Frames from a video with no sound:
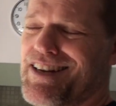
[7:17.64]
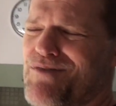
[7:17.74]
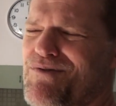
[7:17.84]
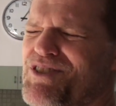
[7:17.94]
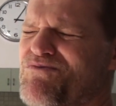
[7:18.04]

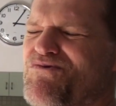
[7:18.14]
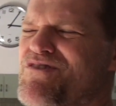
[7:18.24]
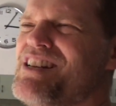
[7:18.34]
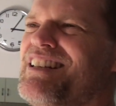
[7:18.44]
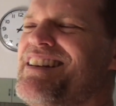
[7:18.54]
I wasn't
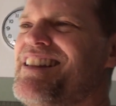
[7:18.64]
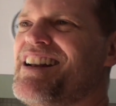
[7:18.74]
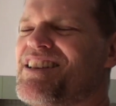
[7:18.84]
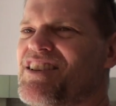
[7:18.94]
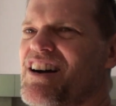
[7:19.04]
really
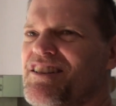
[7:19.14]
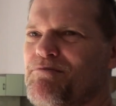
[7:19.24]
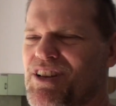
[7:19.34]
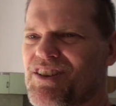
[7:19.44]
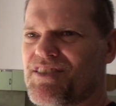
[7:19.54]
that
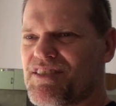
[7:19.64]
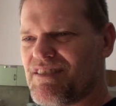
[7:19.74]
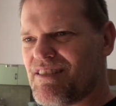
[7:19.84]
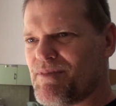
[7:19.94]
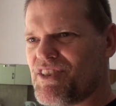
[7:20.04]
excited
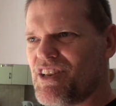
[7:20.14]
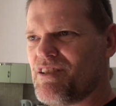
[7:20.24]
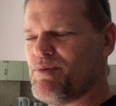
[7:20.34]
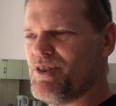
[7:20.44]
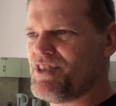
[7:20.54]
because, I mean,
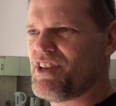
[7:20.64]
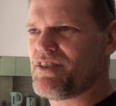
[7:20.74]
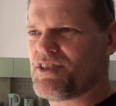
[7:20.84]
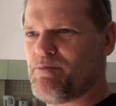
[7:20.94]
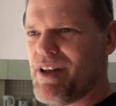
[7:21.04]
Singapore is so
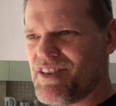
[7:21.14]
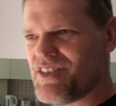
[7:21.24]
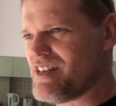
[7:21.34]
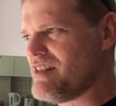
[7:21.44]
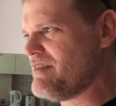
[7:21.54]

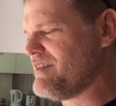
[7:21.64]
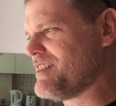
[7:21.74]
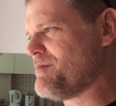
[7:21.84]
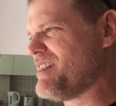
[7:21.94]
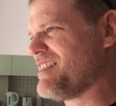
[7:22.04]
expensive
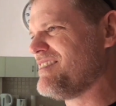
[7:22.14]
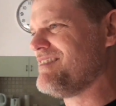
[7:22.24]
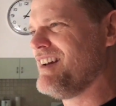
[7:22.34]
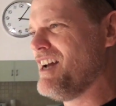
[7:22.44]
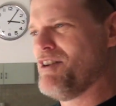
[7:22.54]
and I'm like
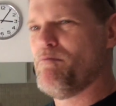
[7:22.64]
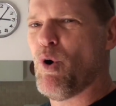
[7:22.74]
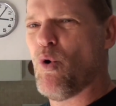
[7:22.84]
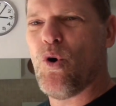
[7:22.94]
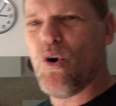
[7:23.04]

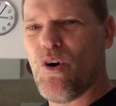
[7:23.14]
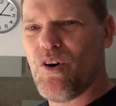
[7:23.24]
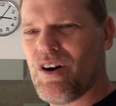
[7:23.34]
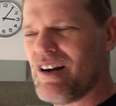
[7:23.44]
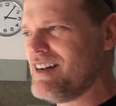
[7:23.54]

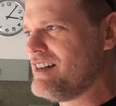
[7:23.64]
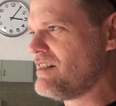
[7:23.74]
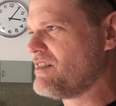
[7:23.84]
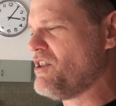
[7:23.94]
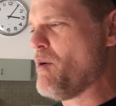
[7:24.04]
poor,
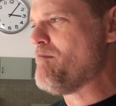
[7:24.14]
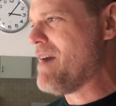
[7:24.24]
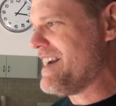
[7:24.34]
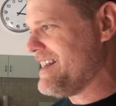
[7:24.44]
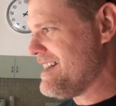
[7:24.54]
I got no
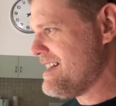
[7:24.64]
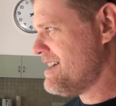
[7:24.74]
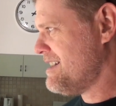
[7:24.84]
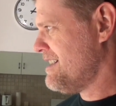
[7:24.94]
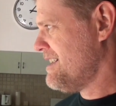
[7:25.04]
money,
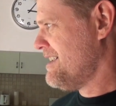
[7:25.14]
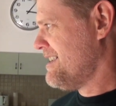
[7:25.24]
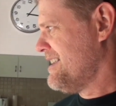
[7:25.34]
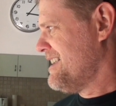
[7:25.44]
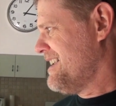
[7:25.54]

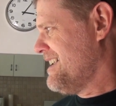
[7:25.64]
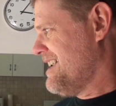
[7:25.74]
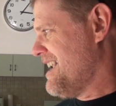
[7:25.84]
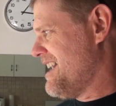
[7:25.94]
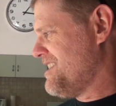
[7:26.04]

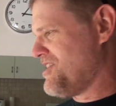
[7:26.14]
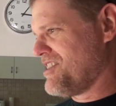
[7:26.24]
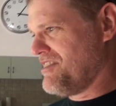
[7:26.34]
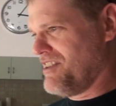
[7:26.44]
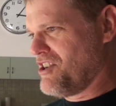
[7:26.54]
and it's
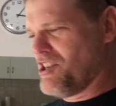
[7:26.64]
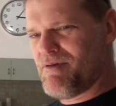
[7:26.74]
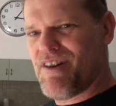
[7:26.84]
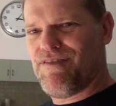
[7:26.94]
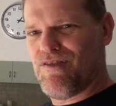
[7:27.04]
just going to cost
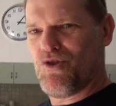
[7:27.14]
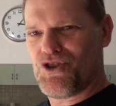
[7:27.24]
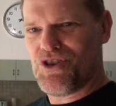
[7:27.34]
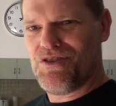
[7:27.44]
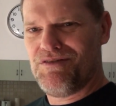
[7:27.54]
me a
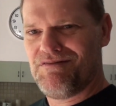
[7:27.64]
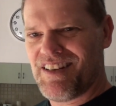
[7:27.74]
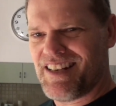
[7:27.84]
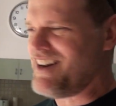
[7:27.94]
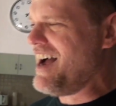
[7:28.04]
fortune,
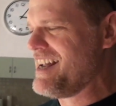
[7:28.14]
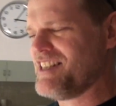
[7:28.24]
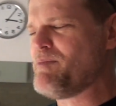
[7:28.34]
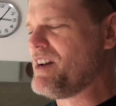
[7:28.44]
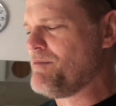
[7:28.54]
and I hate
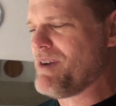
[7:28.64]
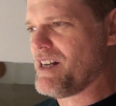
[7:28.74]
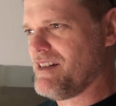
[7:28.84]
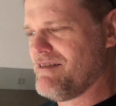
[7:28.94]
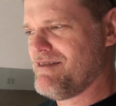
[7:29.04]
spending money.